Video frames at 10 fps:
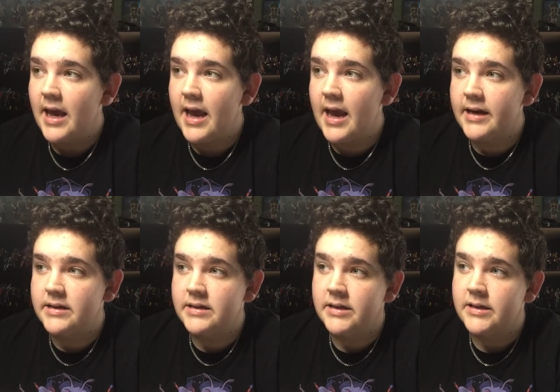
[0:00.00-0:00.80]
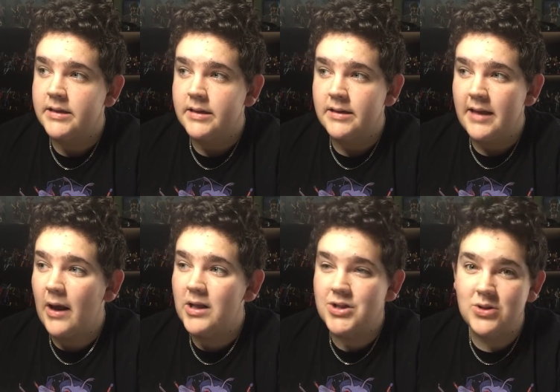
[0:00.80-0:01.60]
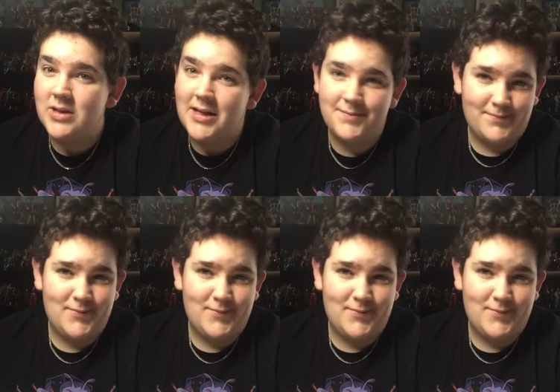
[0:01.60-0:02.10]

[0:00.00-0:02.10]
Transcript: and they only do like